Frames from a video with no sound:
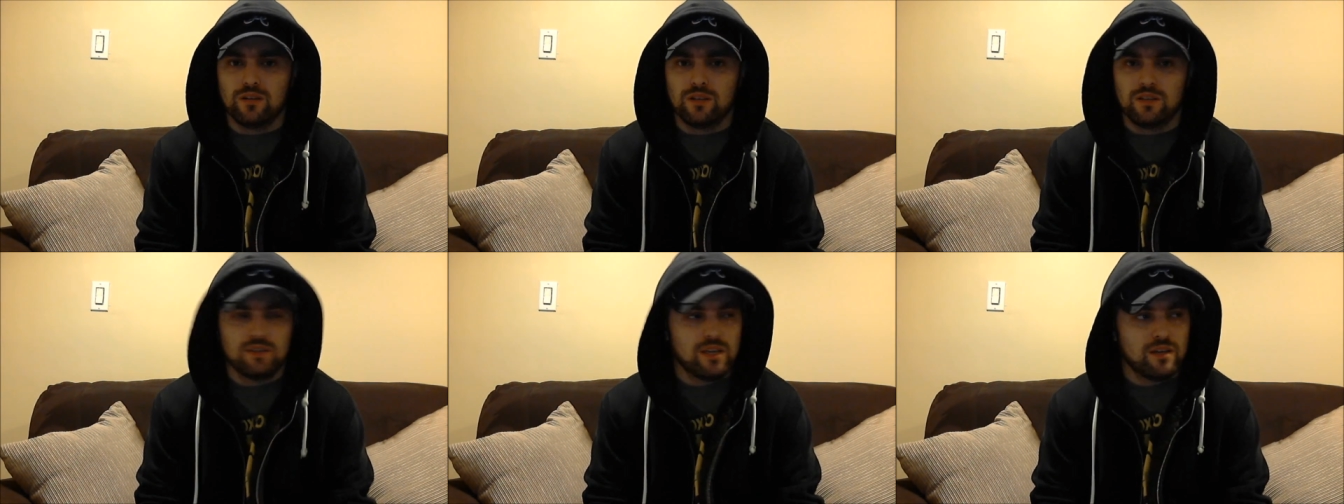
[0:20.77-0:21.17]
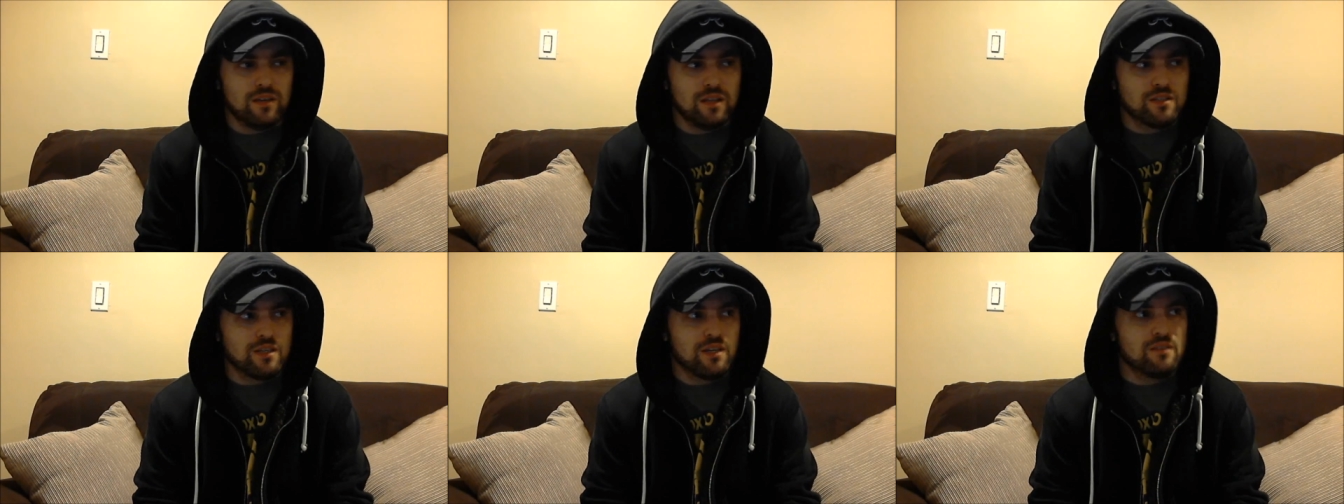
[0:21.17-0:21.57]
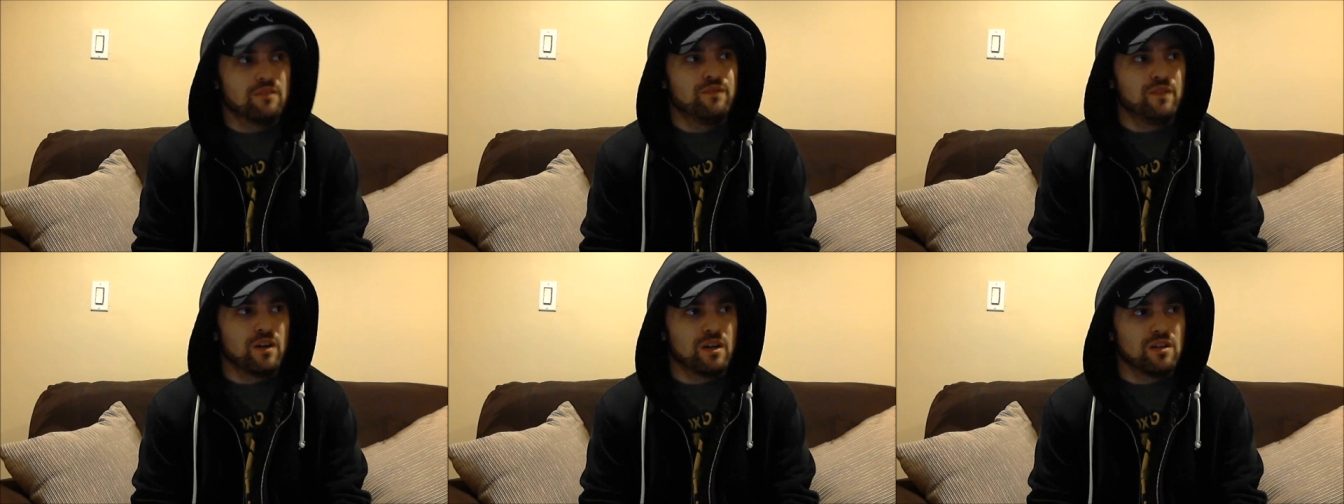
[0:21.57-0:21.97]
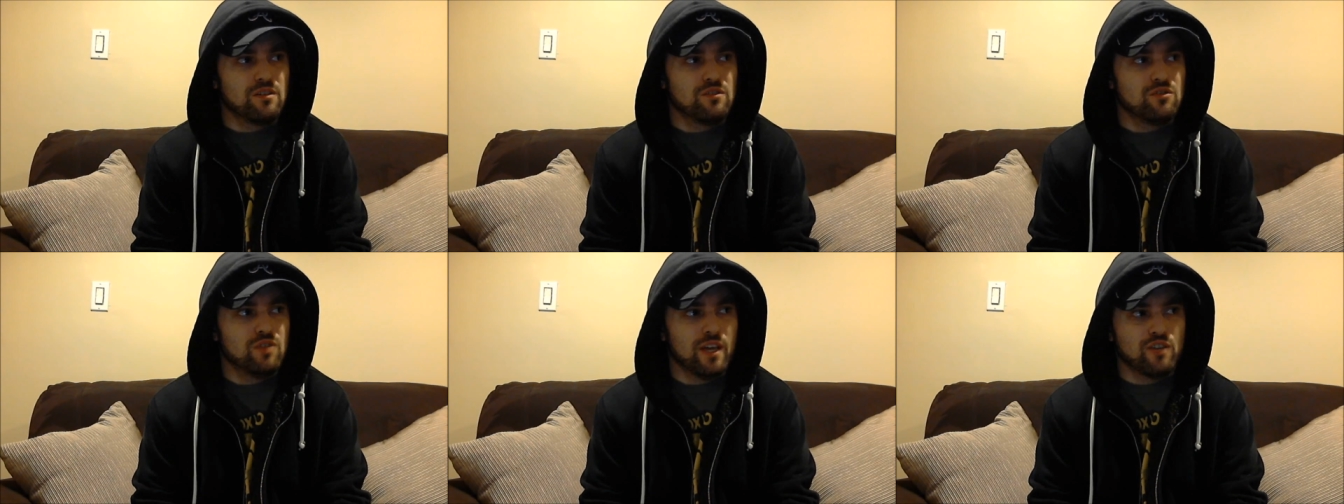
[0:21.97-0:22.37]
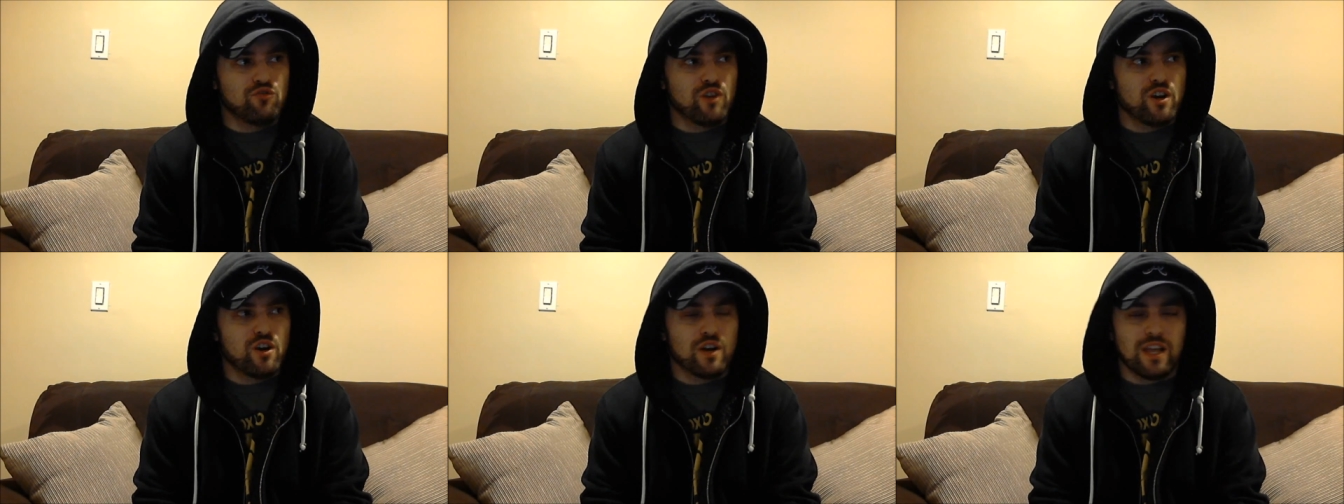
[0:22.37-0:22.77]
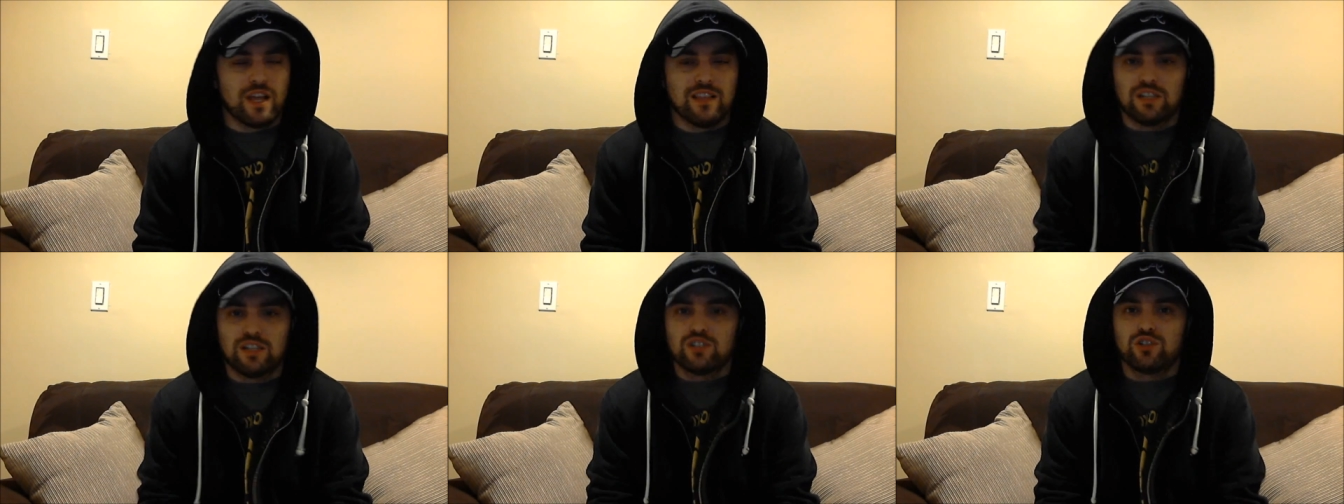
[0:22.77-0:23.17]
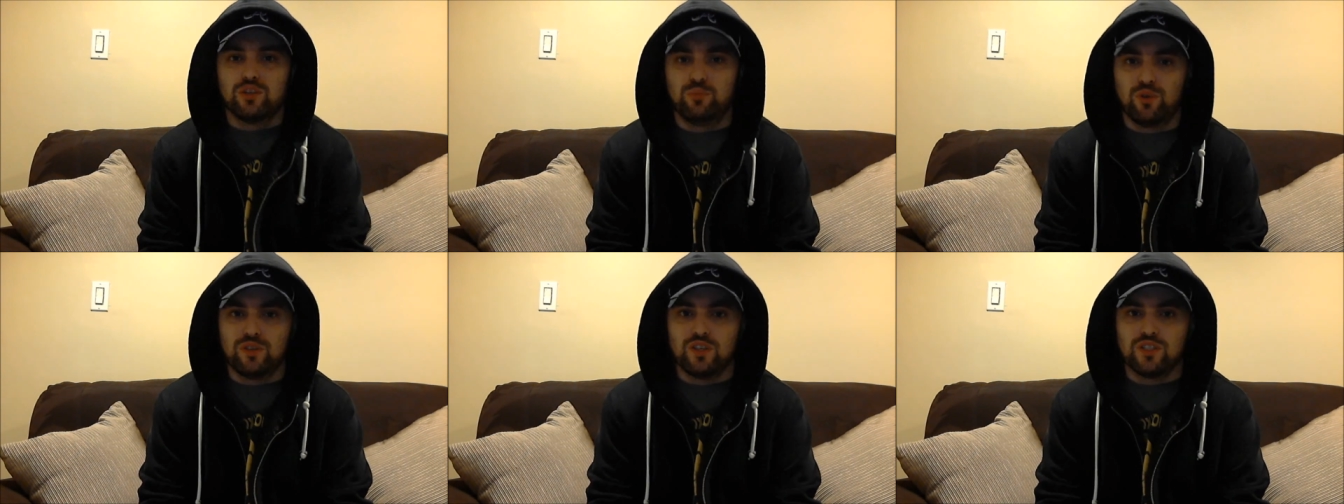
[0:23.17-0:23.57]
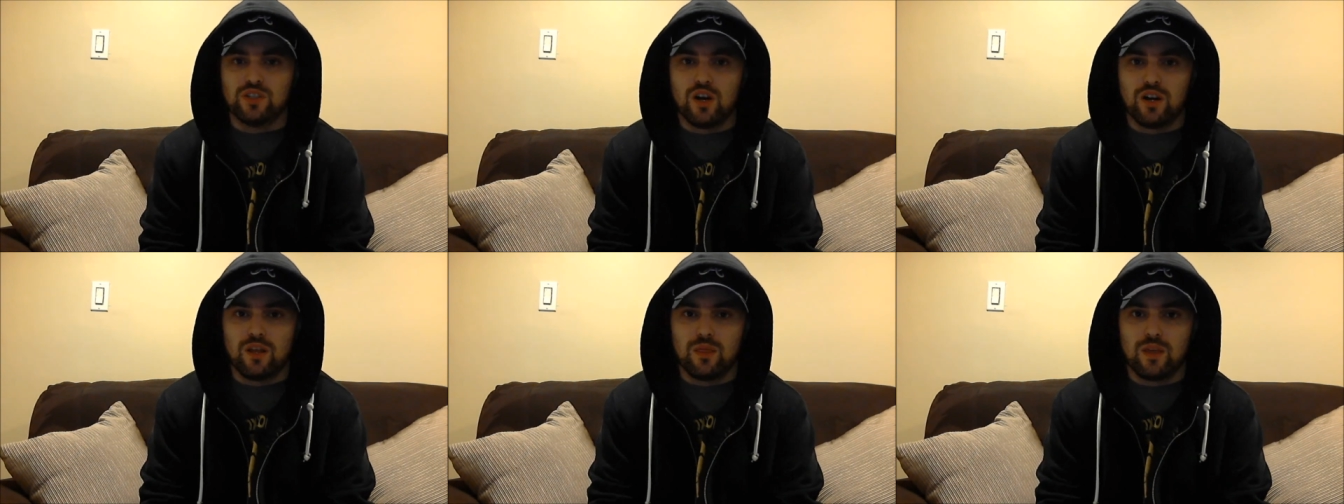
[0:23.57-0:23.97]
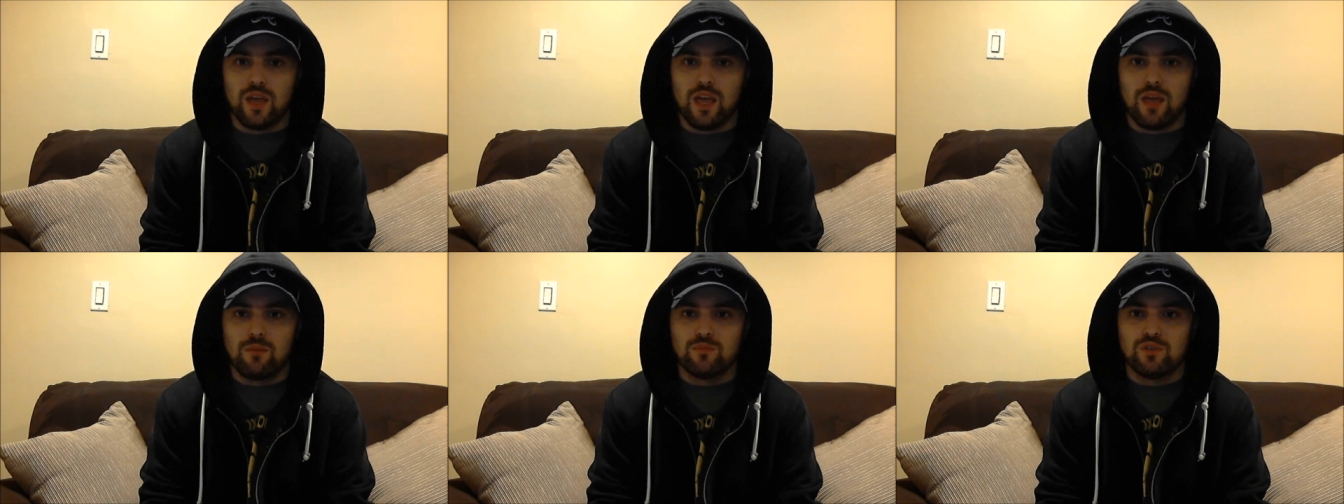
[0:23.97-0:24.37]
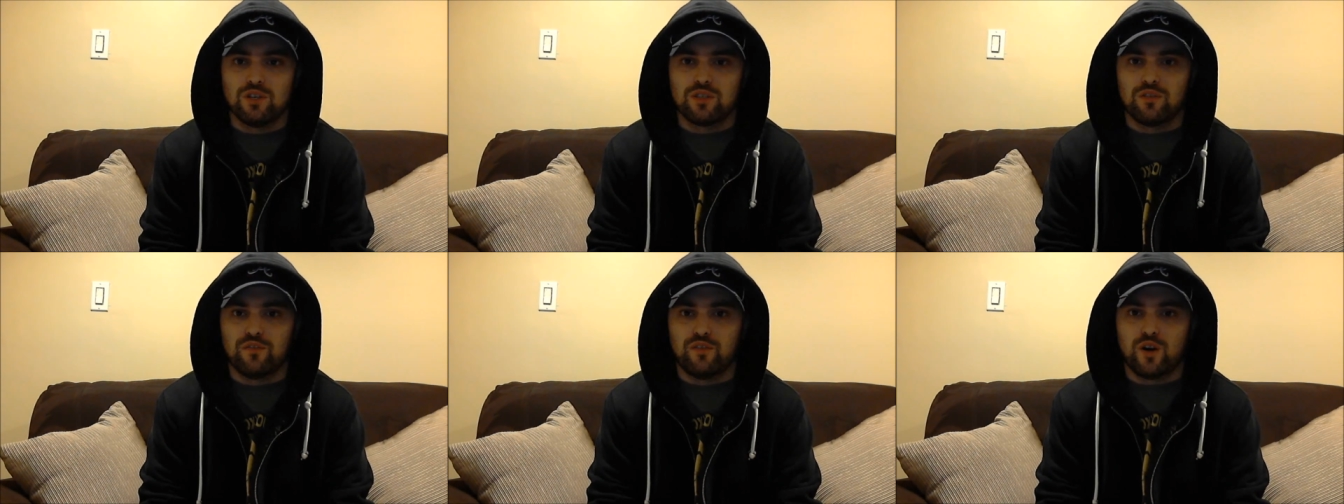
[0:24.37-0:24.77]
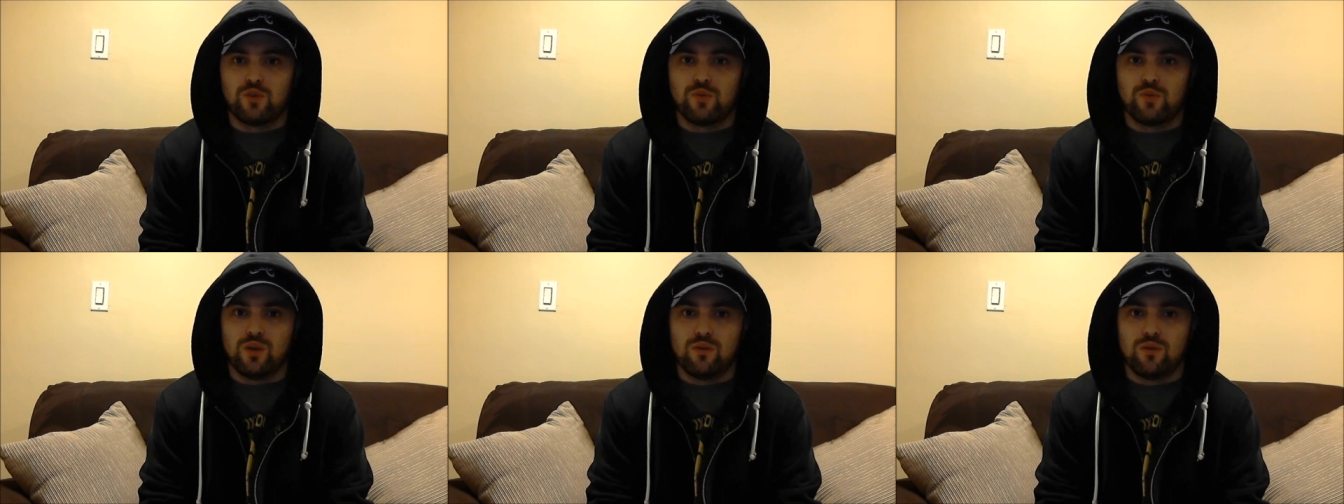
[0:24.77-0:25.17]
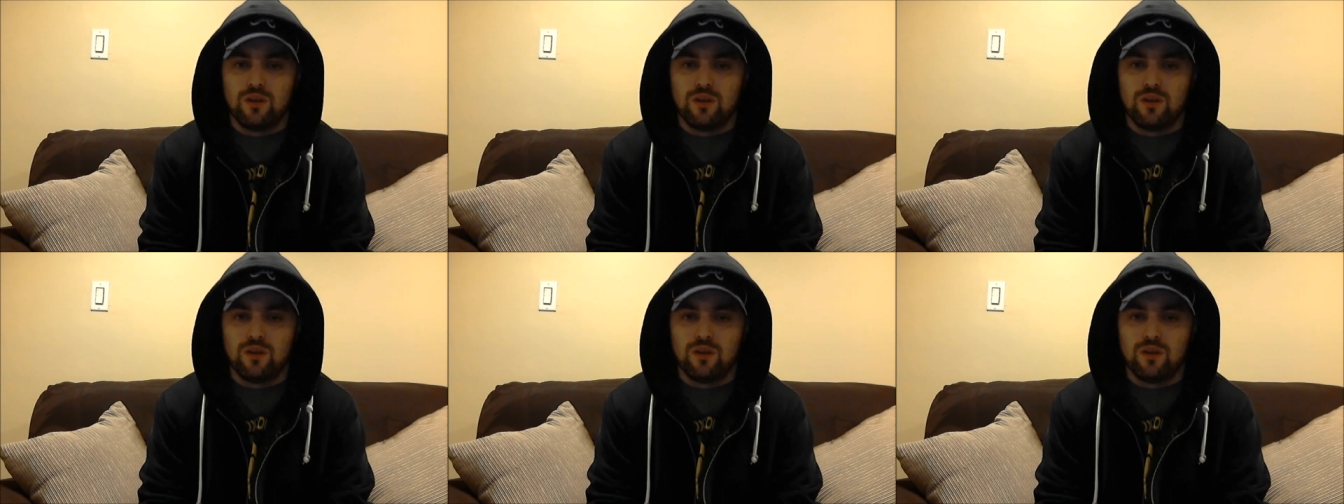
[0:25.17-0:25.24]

It's like it's like the fucking like Treyarch intentionally put this gun in the game just to fuck with you.